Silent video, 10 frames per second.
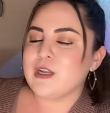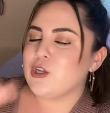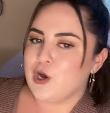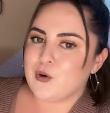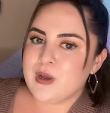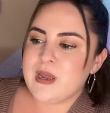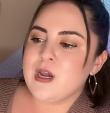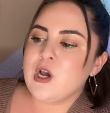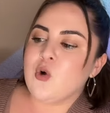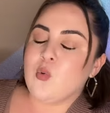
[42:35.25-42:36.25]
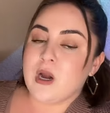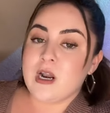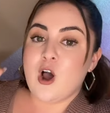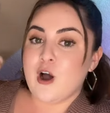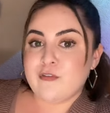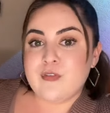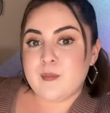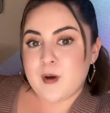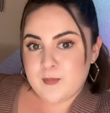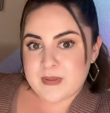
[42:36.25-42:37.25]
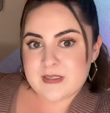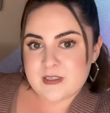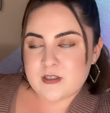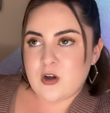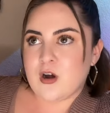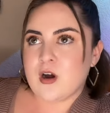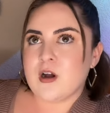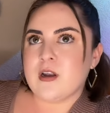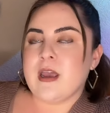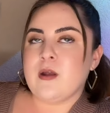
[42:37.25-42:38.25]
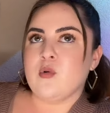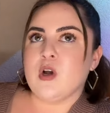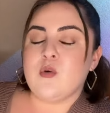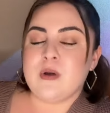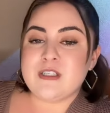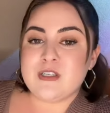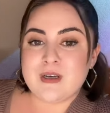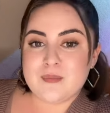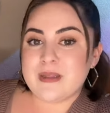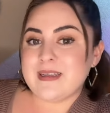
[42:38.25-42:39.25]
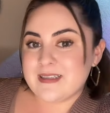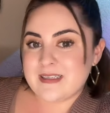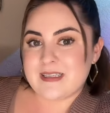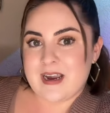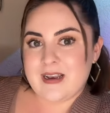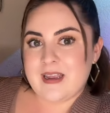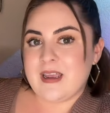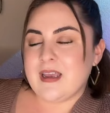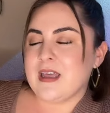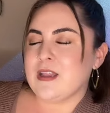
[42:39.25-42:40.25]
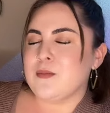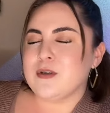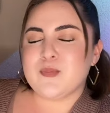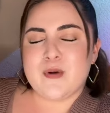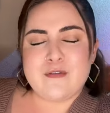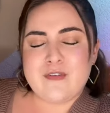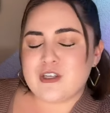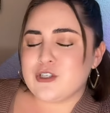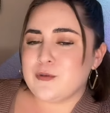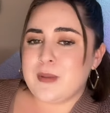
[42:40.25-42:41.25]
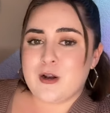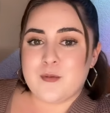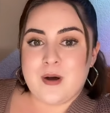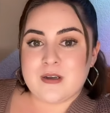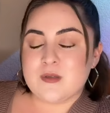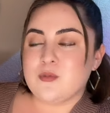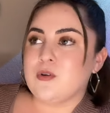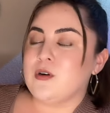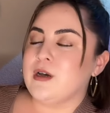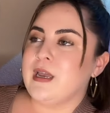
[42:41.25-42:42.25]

No, we're going to offer them our business card and we're going to complete the signing in the most professional manner possible